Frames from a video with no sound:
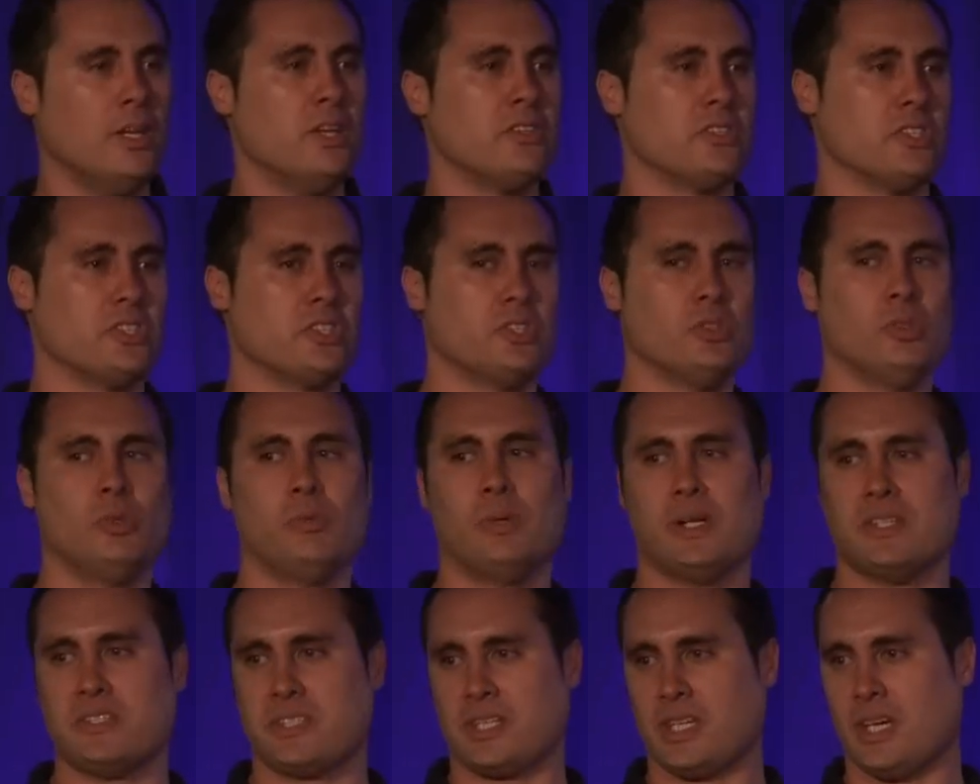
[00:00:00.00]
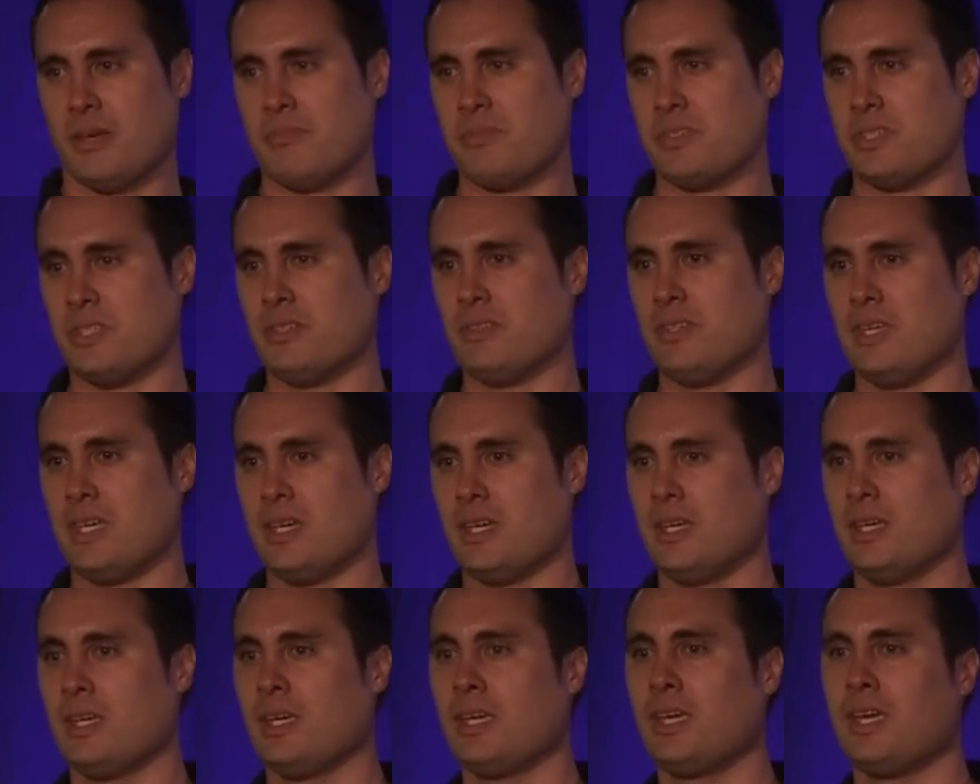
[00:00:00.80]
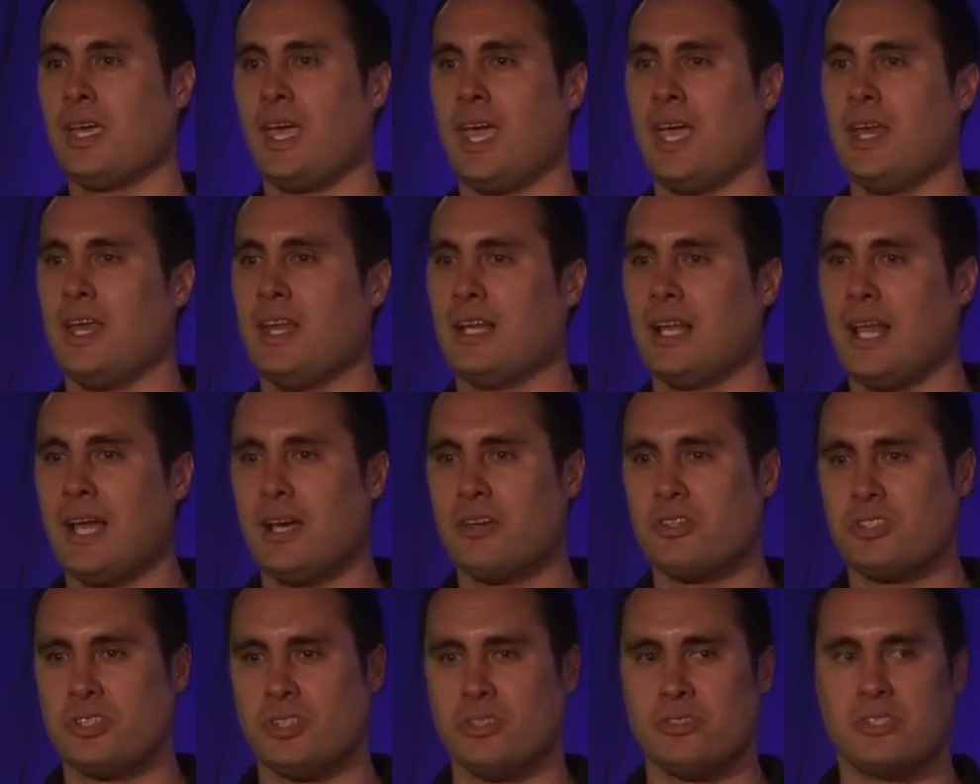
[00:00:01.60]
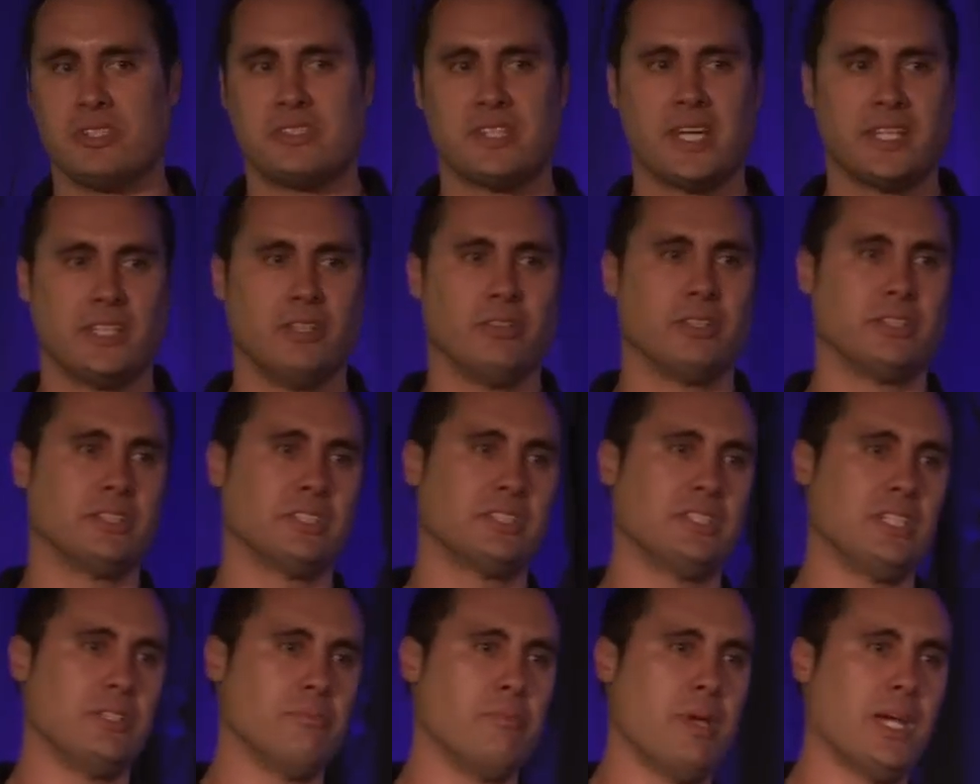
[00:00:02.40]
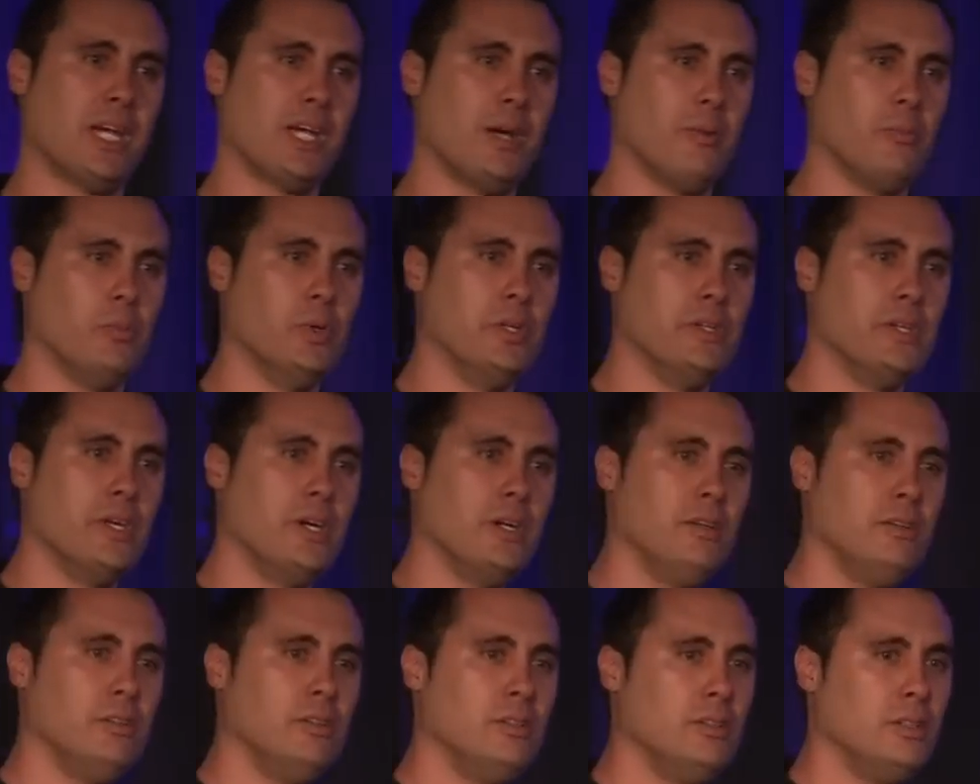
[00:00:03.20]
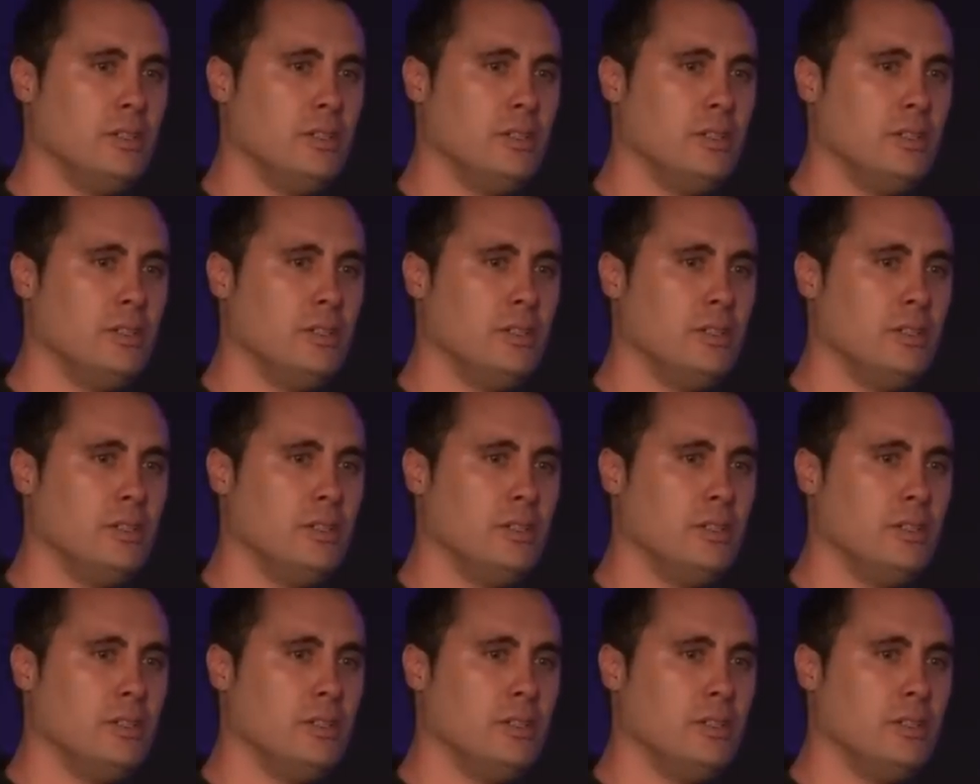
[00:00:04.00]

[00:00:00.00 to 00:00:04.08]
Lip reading: So Store Once comes in there and it allows you to take your existing backup window